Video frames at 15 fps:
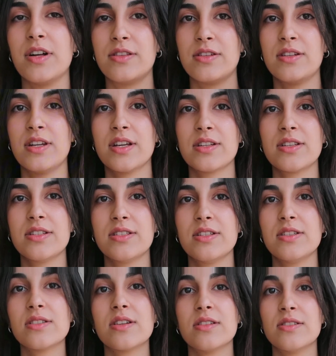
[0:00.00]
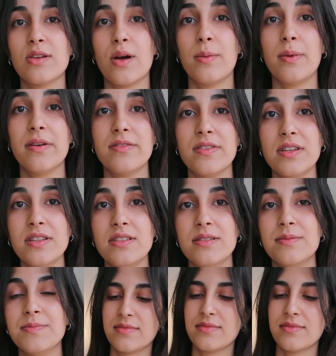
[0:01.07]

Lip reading: other necklaces on top of it.